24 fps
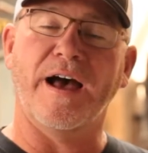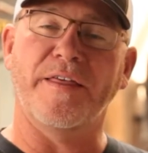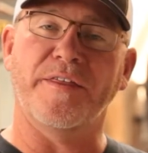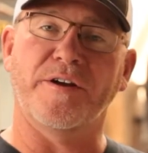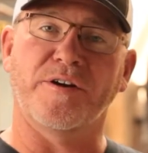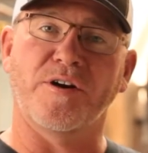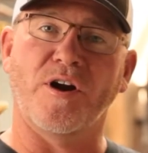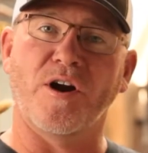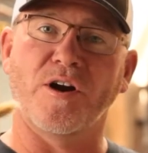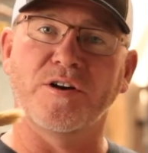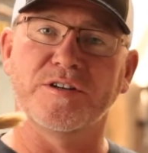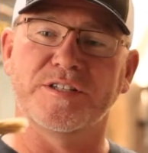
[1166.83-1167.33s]

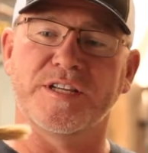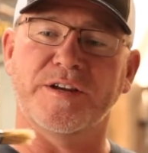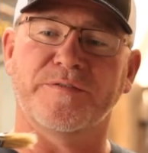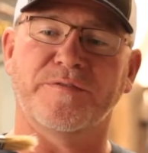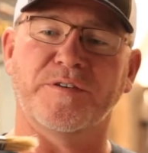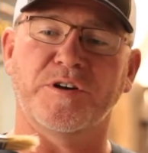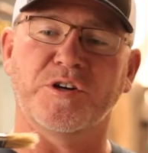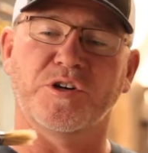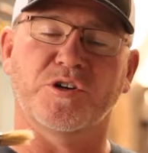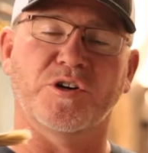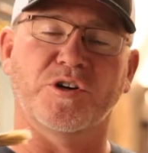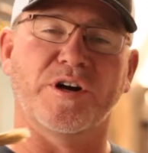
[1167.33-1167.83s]
There are
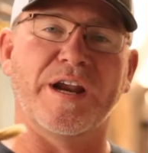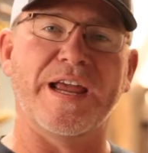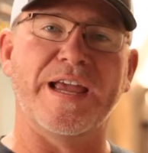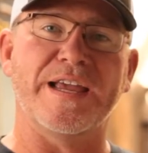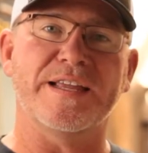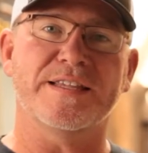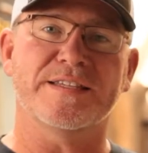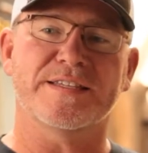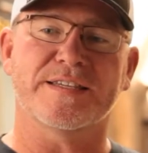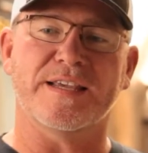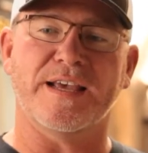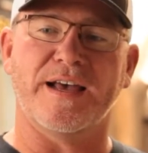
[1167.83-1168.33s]
different
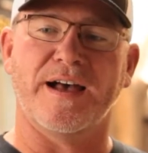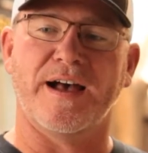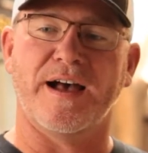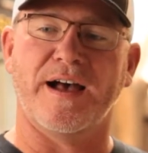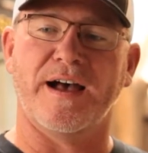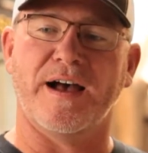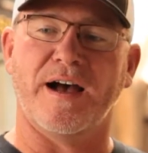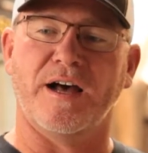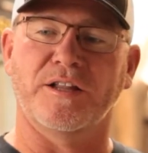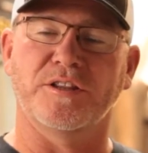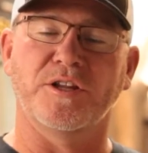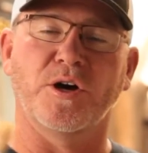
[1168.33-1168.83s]
grades.
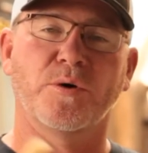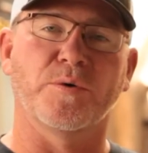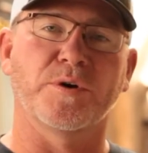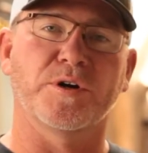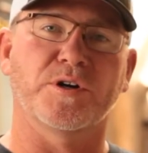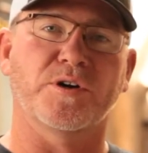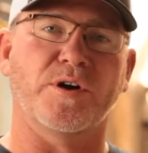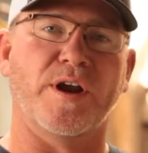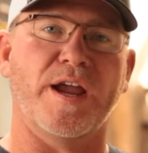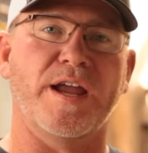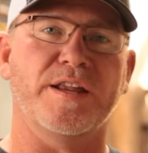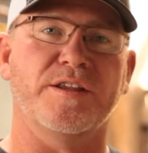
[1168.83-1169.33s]
A lower
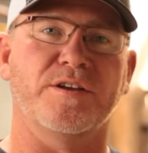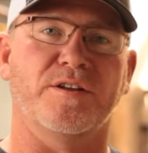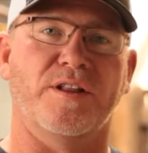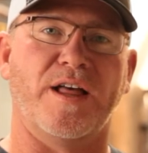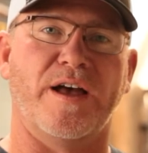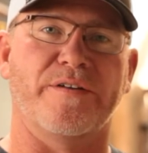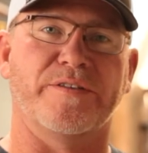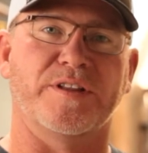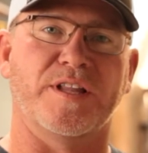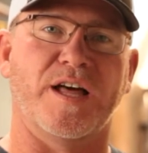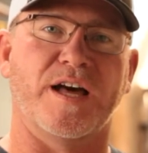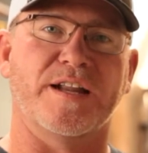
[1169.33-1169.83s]
grade, you'll
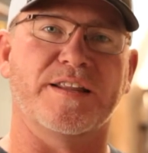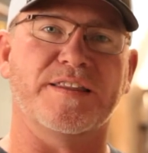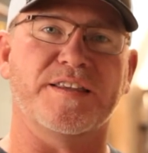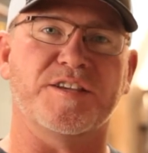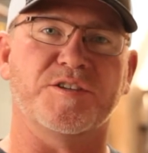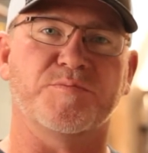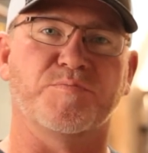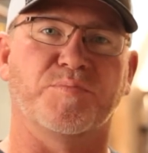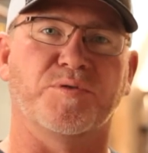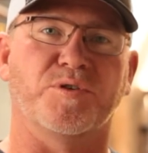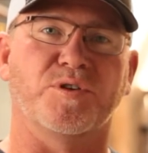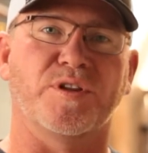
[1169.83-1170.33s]
have a lot of
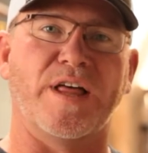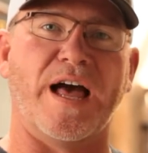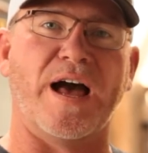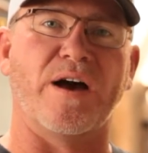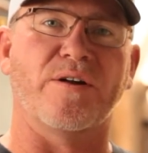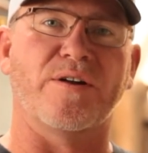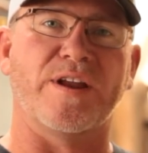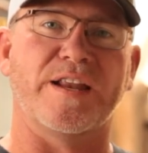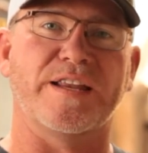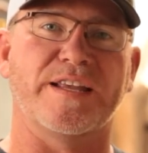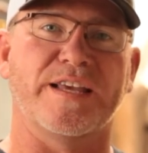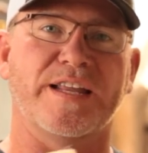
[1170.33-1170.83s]
these pull
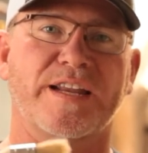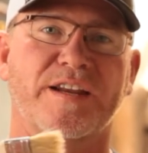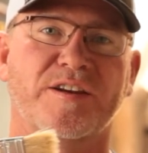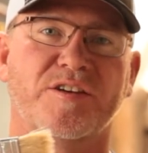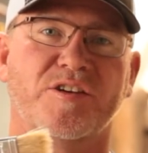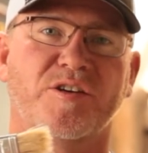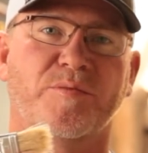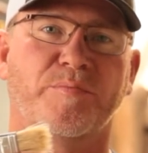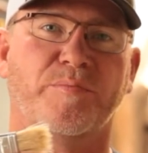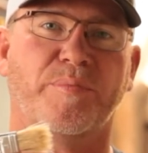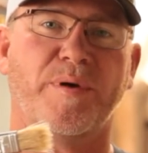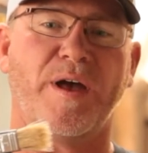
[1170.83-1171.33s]
out and get into
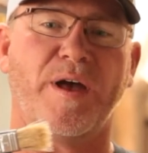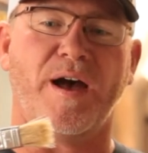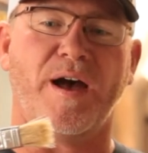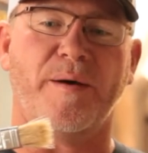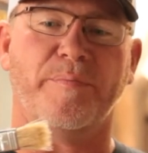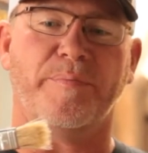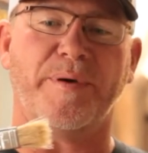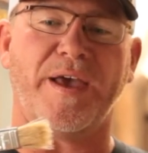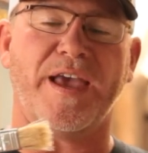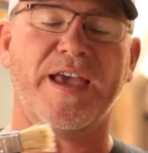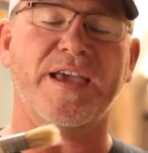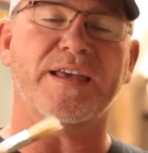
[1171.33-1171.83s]
your
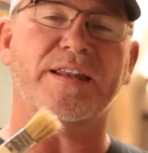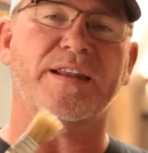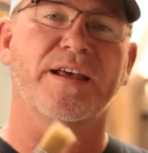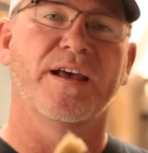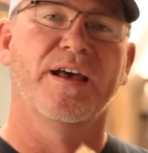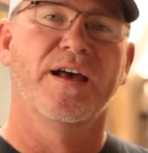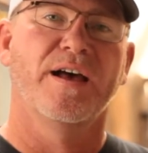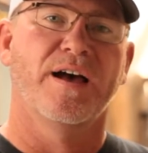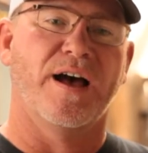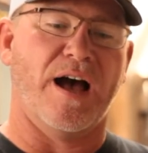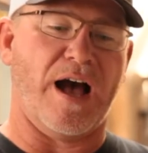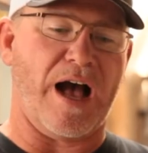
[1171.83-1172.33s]
paint.
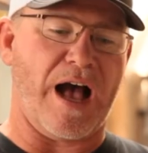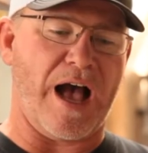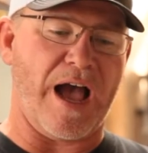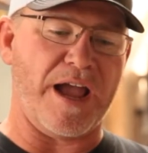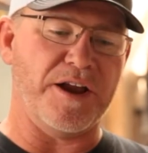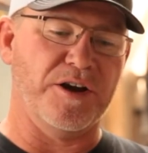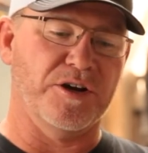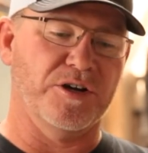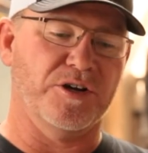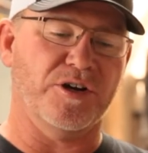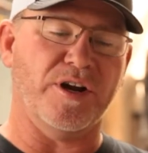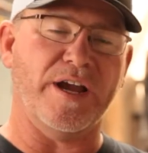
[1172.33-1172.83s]
A
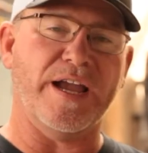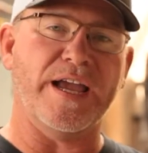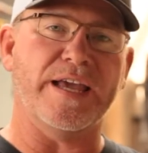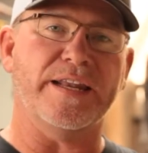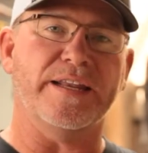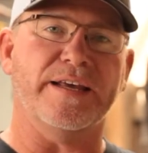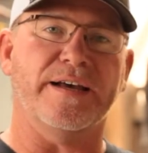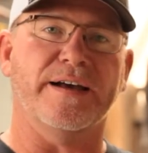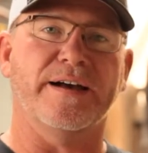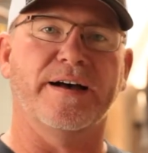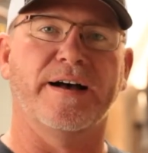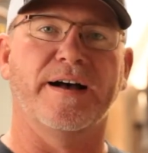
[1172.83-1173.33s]
higher
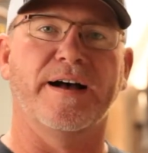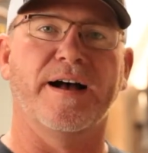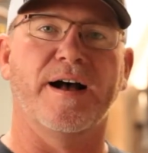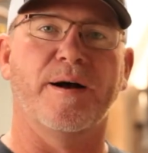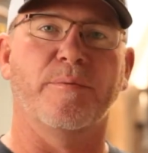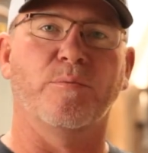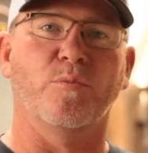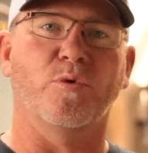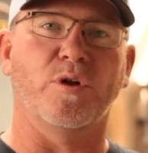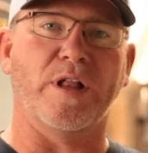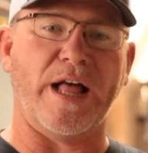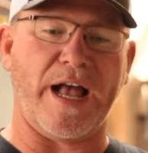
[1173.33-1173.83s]
grade
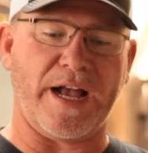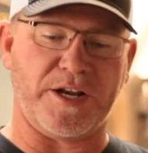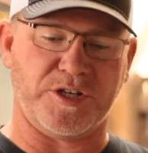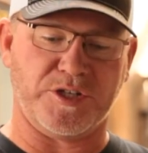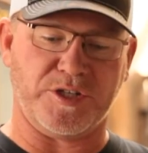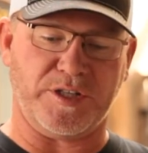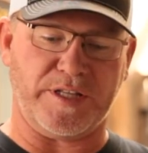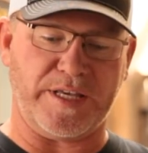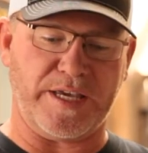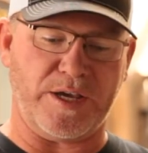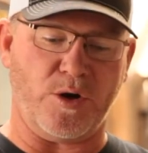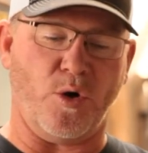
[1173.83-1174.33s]
will
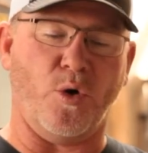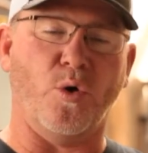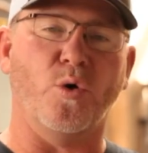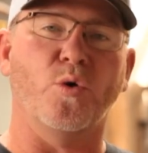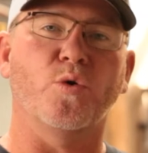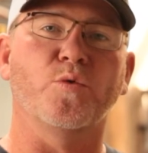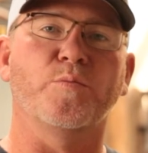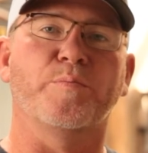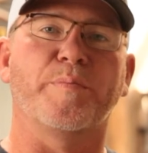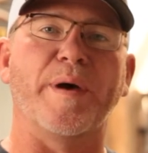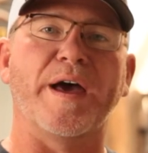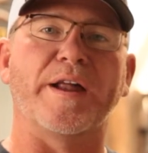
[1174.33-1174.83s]
actually
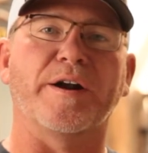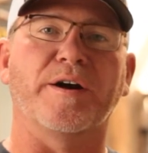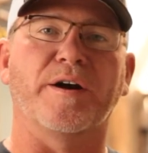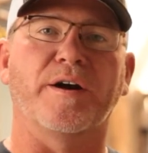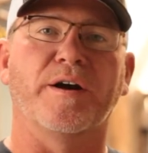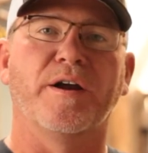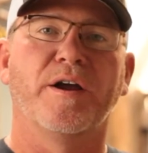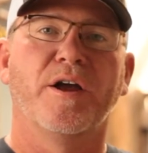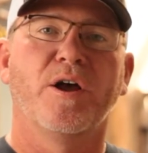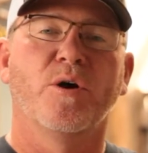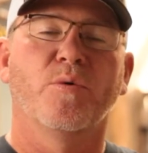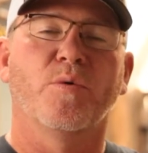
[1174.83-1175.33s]
hold better.
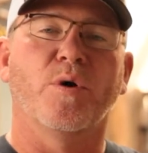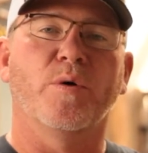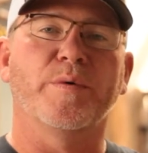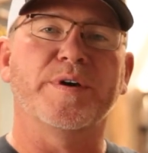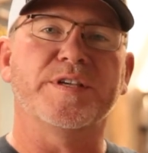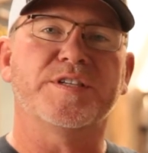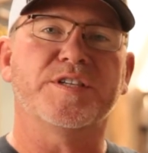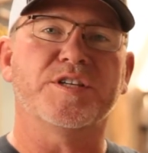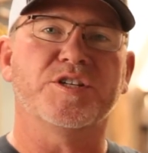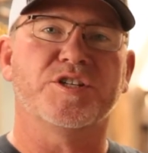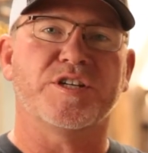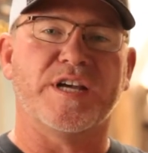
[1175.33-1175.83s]
What we
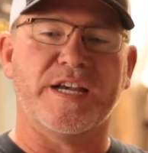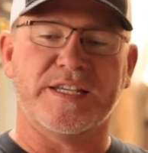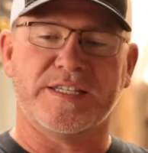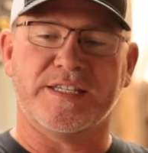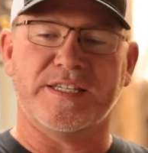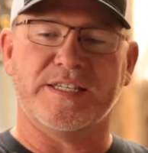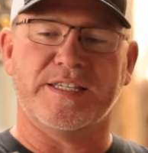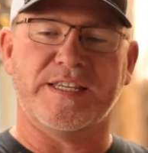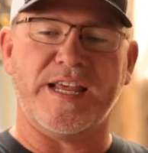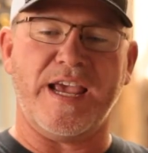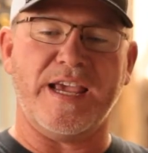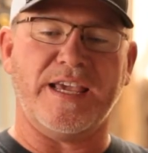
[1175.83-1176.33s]
suggest
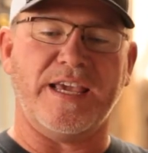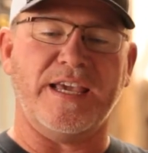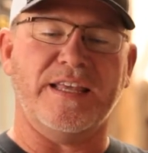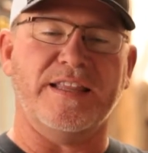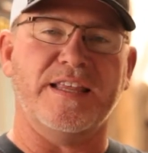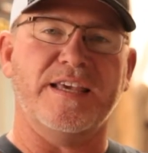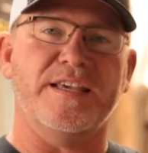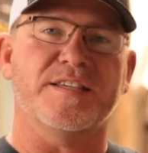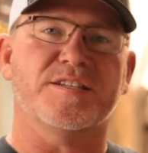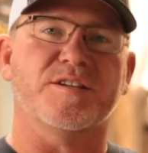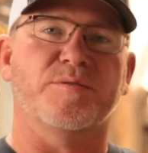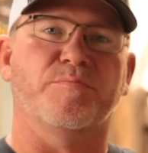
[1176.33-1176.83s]
is taking
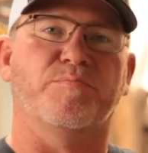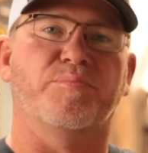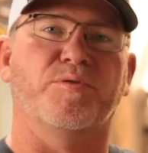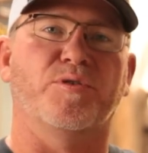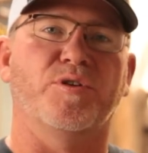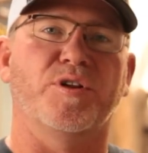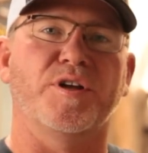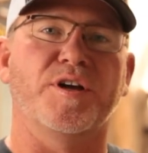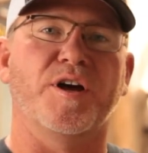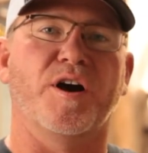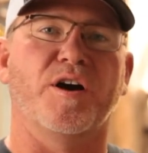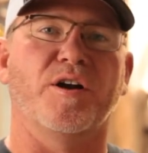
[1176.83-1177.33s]
these and
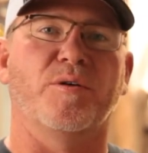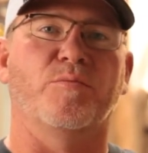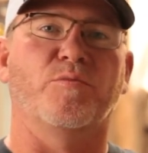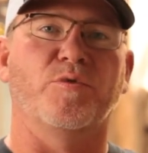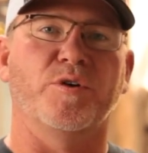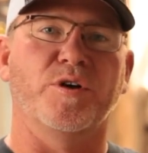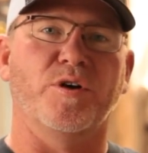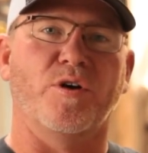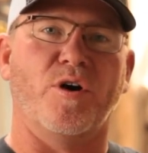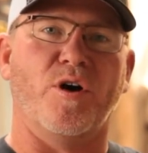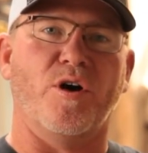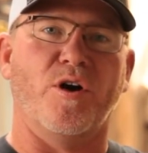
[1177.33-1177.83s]
pulling on them
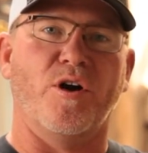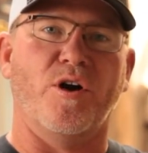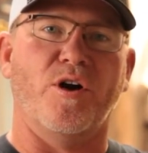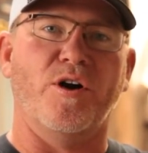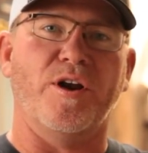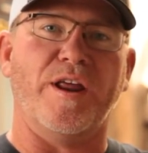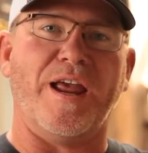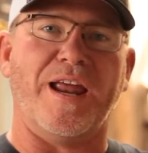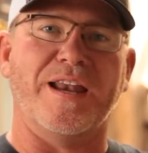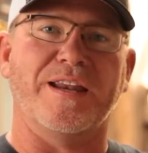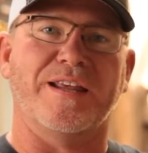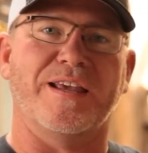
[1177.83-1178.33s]
real
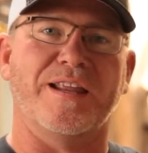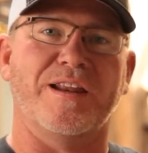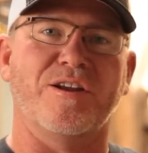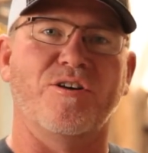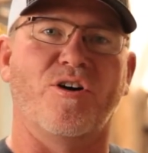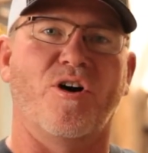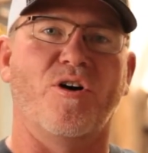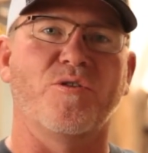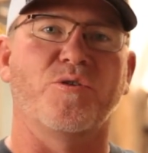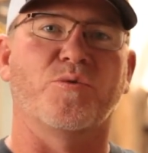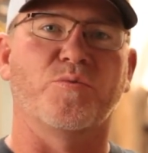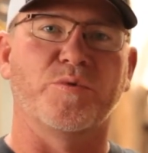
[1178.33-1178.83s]
hard and getting
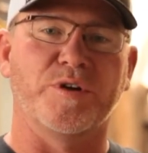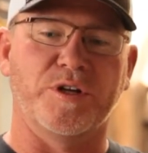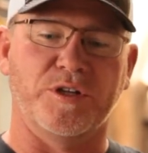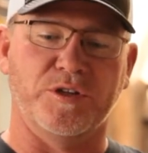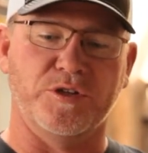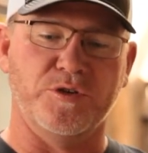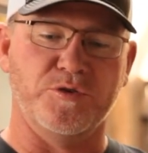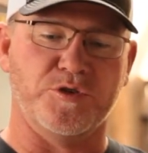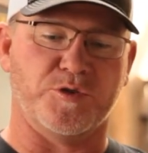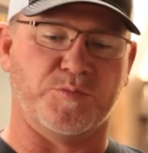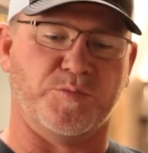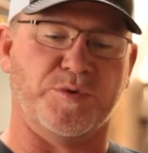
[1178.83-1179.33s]
all the real
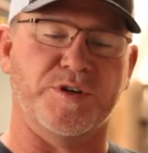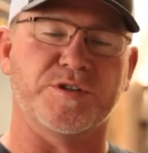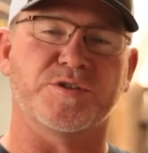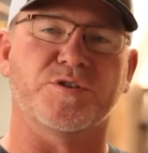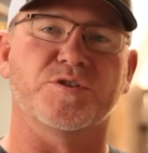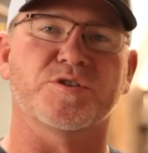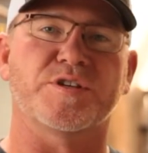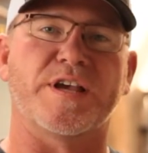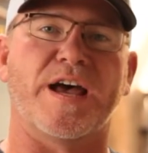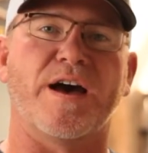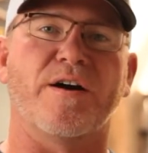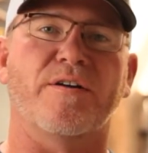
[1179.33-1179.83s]
loose
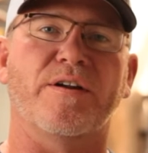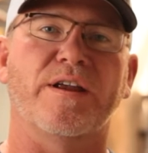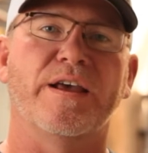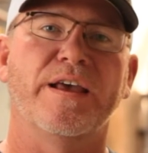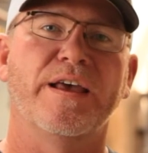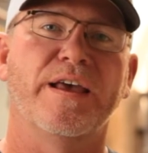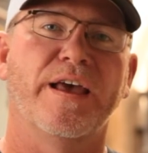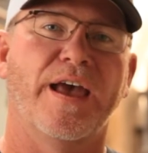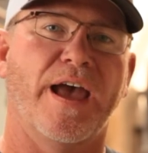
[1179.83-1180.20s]
bristles out.